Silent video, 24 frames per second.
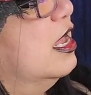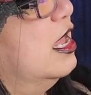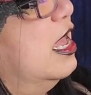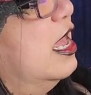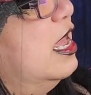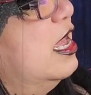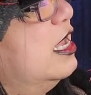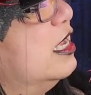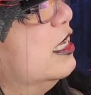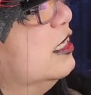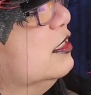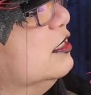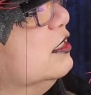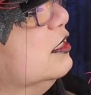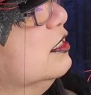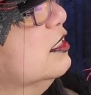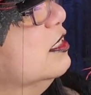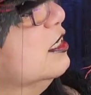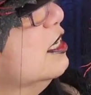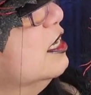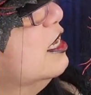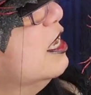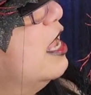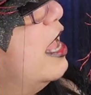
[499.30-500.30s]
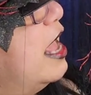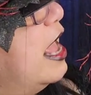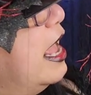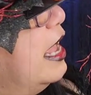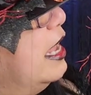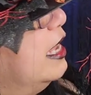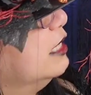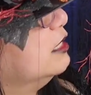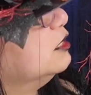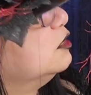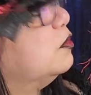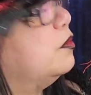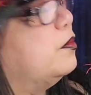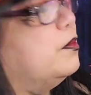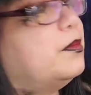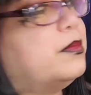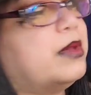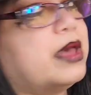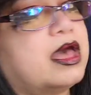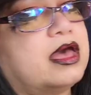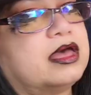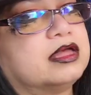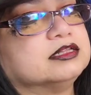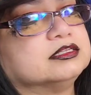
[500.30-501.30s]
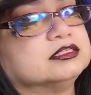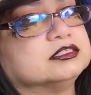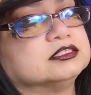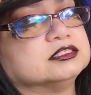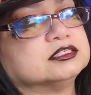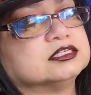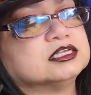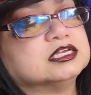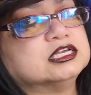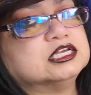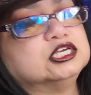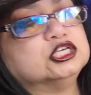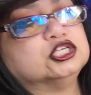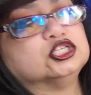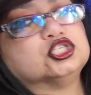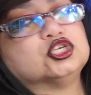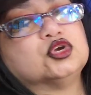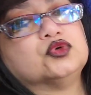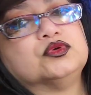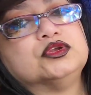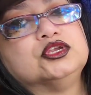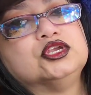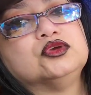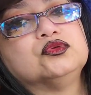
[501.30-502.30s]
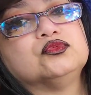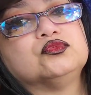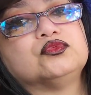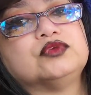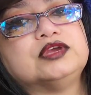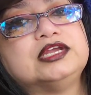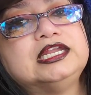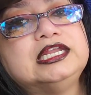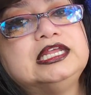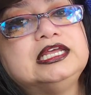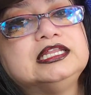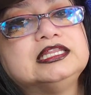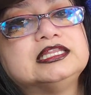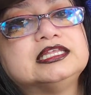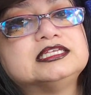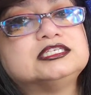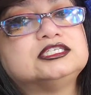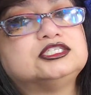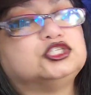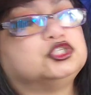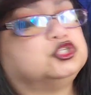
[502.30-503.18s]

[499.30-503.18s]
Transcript: 8. 8 bats. So when you're reading this